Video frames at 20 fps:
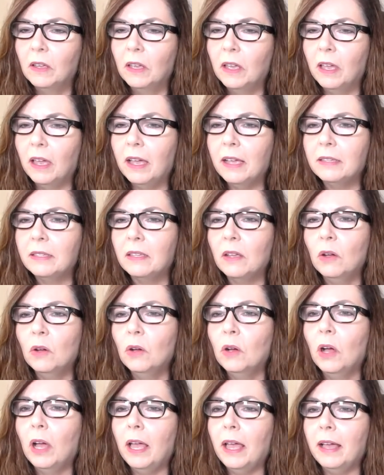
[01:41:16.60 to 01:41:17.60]
S.
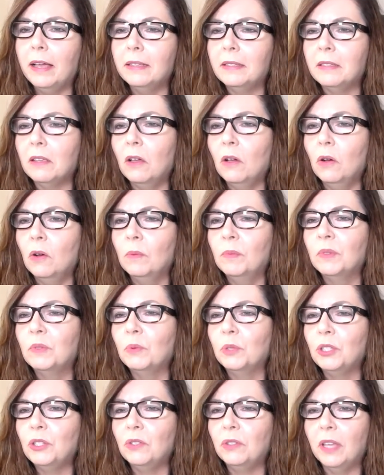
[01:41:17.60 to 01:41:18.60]
S. Holmes,
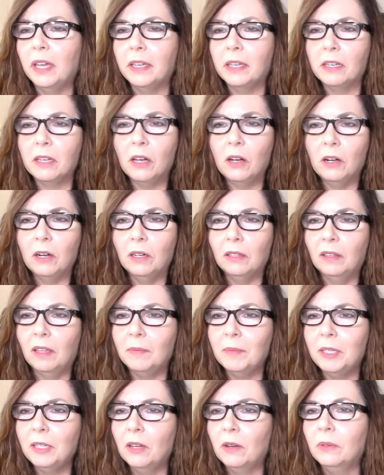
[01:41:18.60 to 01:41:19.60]
would you like a card?
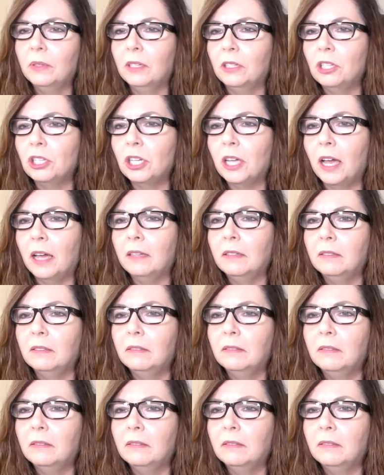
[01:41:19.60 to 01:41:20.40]
Let me know in the chat.